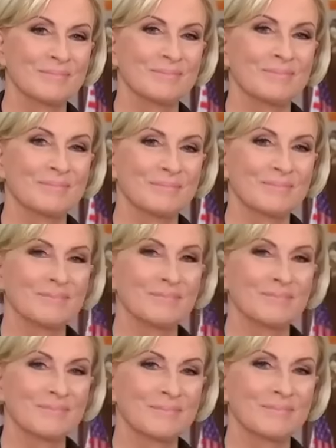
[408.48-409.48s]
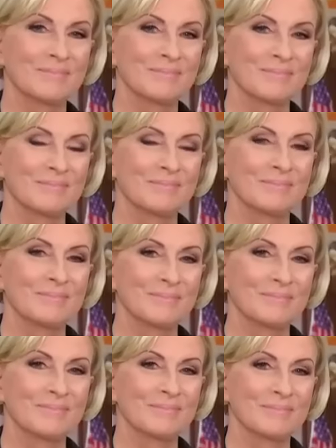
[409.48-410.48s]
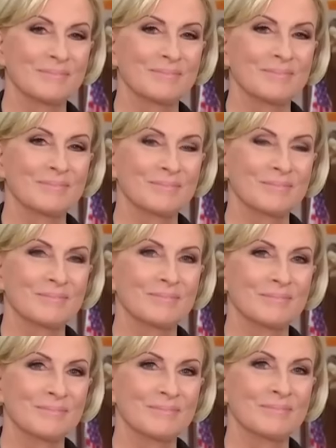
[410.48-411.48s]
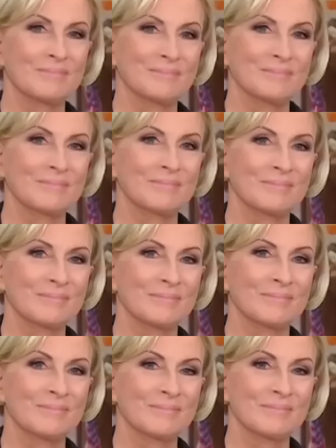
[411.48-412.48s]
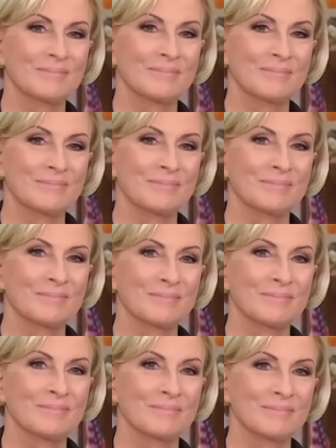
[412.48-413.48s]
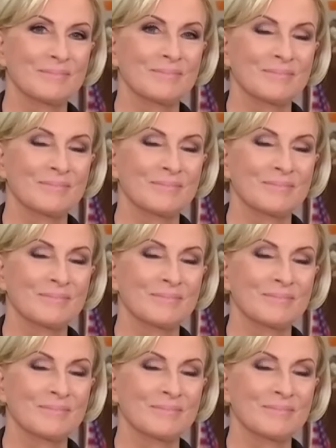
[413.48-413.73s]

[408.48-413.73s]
[no speech]